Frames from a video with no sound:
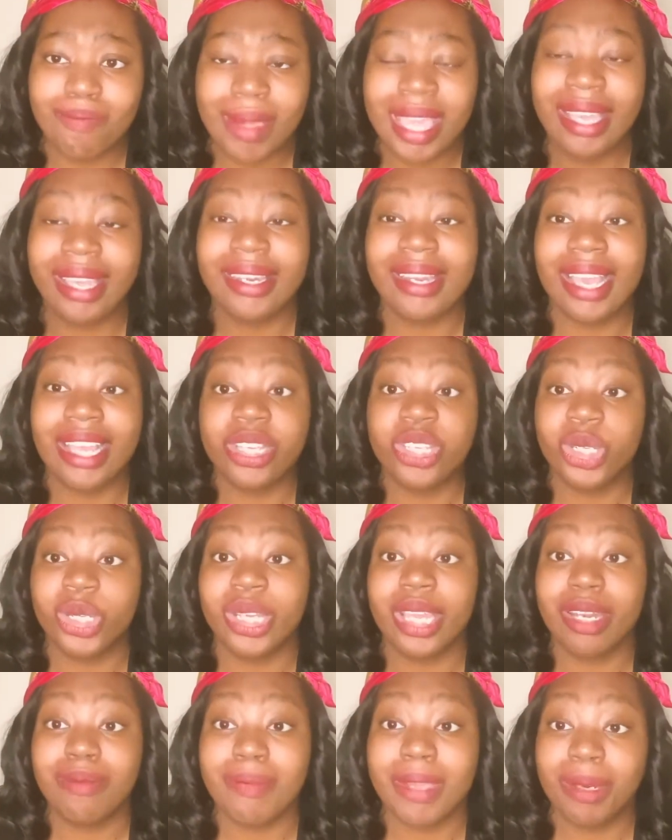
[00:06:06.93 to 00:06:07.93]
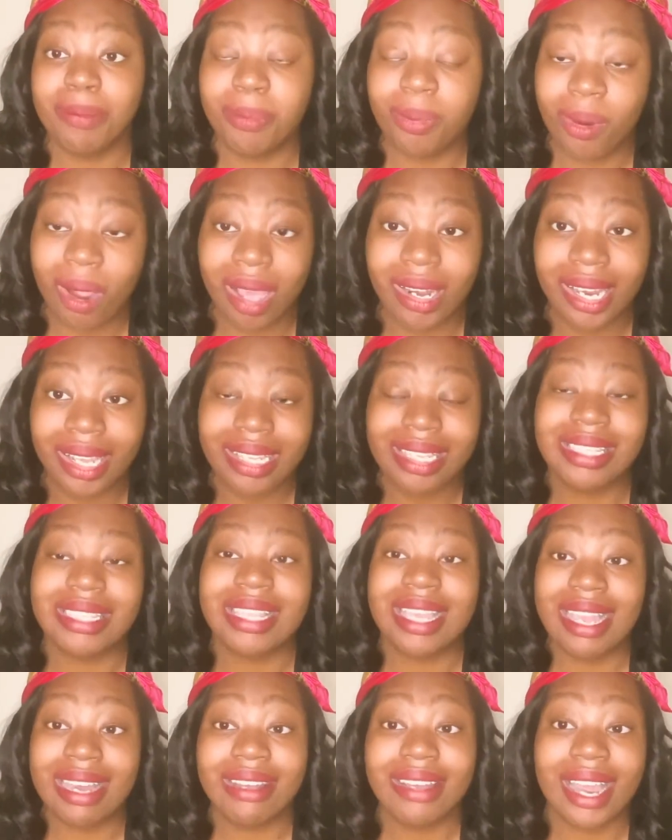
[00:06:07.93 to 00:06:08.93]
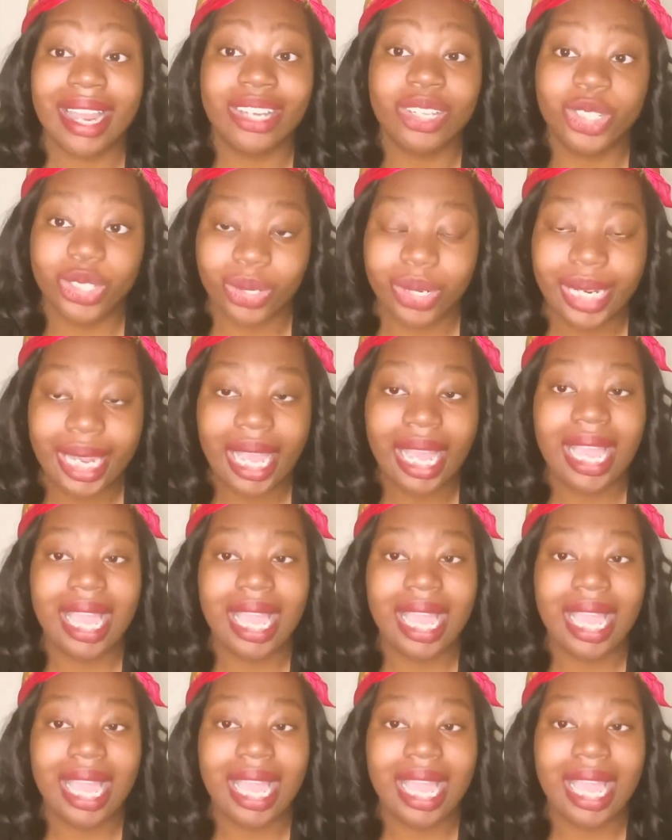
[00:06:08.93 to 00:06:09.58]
make Nigerian made products in Nigeria